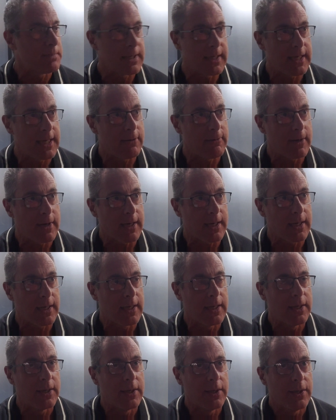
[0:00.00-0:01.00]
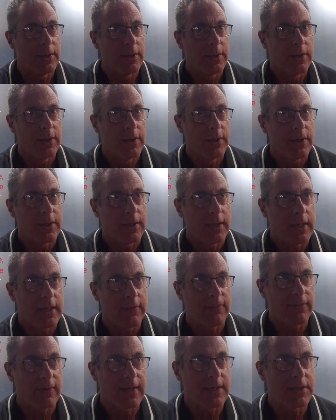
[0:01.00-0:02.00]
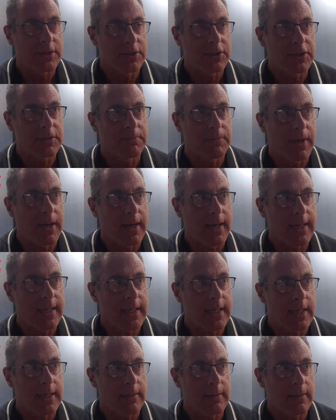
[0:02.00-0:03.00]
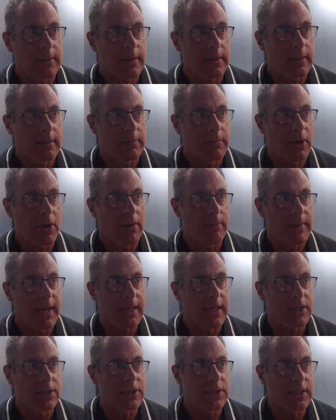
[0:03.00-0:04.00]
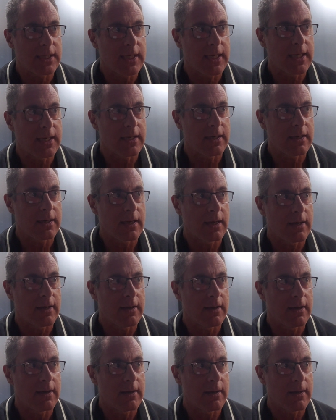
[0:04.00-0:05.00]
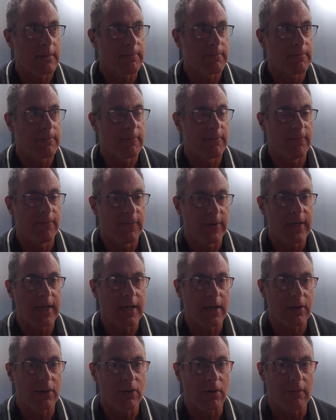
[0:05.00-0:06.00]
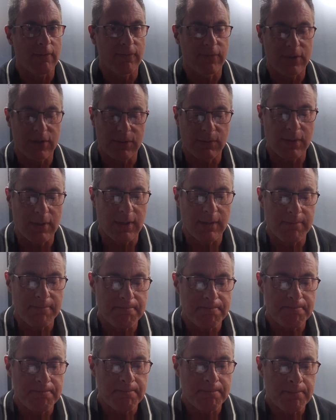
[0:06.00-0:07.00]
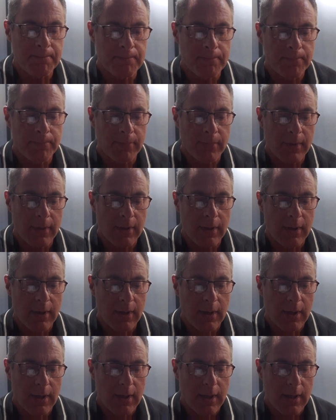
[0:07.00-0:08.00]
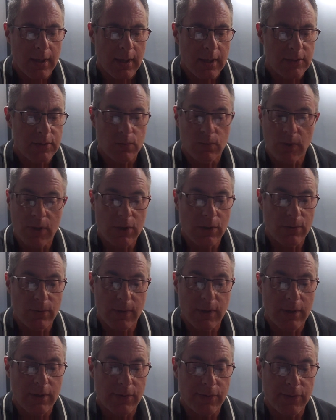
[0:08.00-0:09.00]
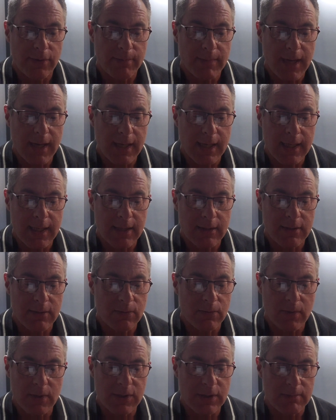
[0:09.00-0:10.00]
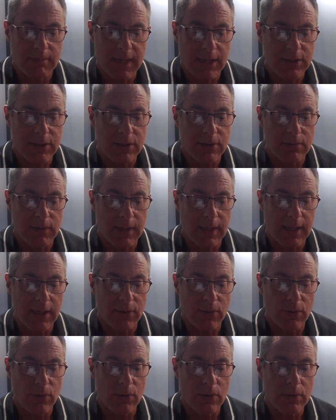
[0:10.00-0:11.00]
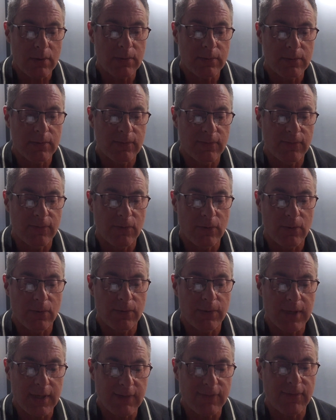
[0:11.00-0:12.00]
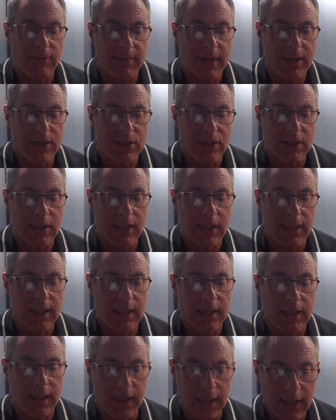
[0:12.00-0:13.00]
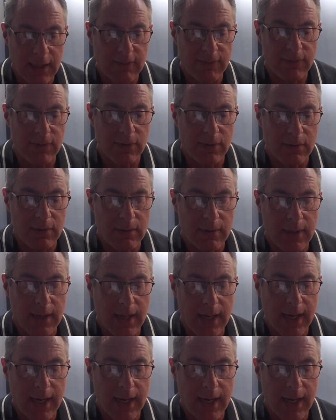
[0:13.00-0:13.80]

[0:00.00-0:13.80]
But anyway, he fled to Spain, but I managed to get a video conference with him. It's well worth the money. It wasn't much really at all for the information he can give you.